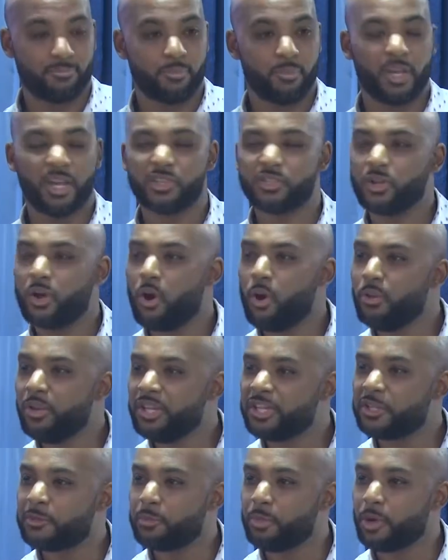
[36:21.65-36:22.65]
Because the
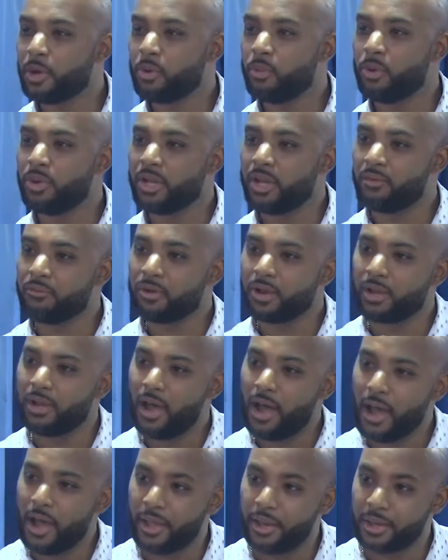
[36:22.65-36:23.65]
Holy Spirit will never
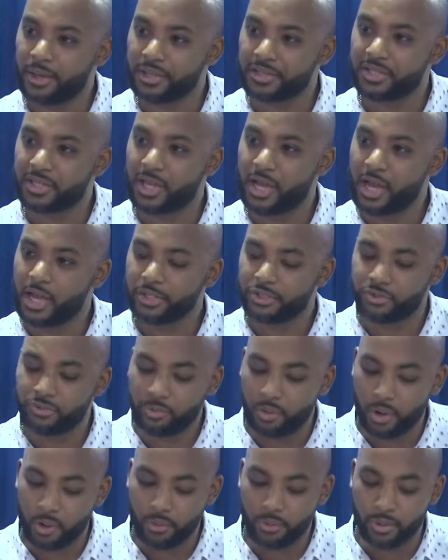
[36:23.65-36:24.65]
guide us
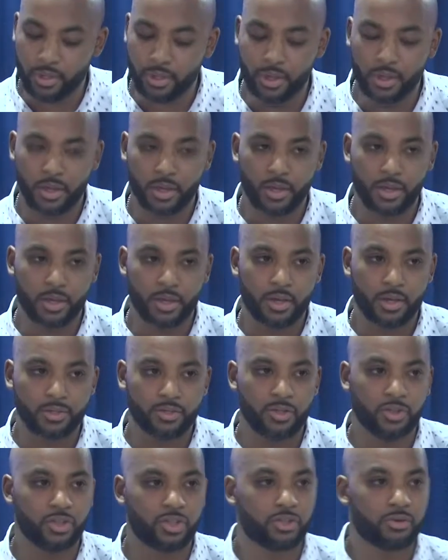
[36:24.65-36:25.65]
contrary
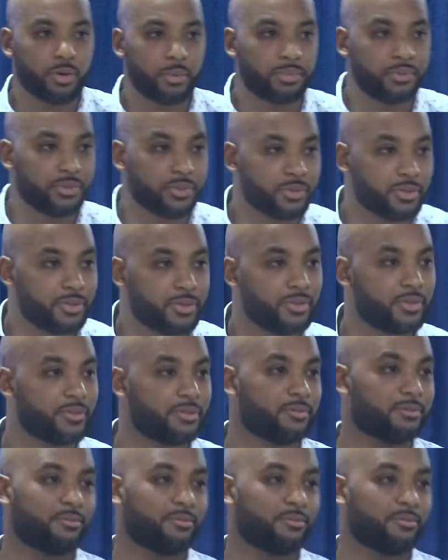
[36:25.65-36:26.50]
to the Scriptures.